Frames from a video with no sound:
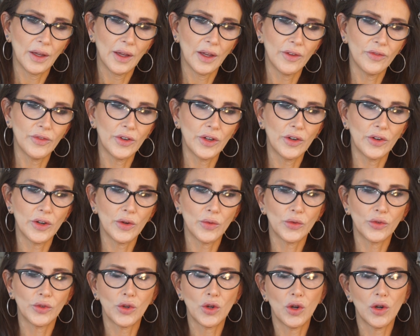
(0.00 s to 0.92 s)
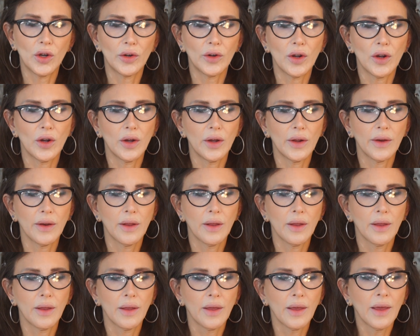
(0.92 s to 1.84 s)
I figured it was gone.
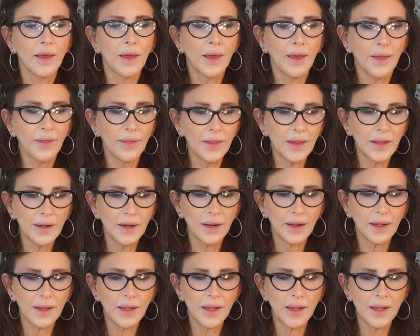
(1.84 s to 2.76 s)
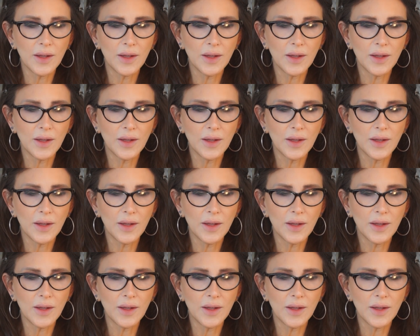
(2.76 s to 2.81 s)
And then I I